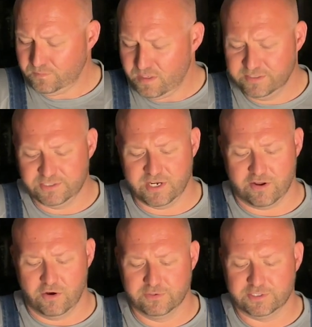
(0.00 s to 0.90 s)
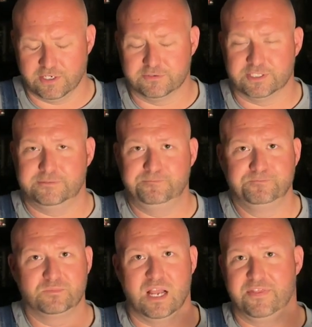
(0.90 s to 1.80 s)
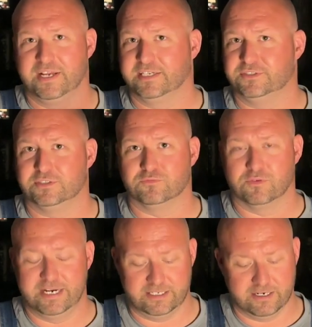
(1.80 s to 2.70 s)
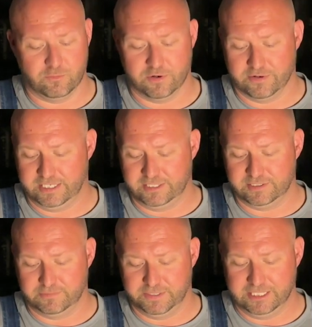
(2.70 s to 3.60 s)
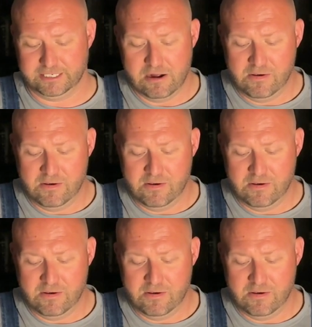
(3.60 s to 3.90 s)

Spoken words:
It's not over salted. I think it's just right there where it needs to be.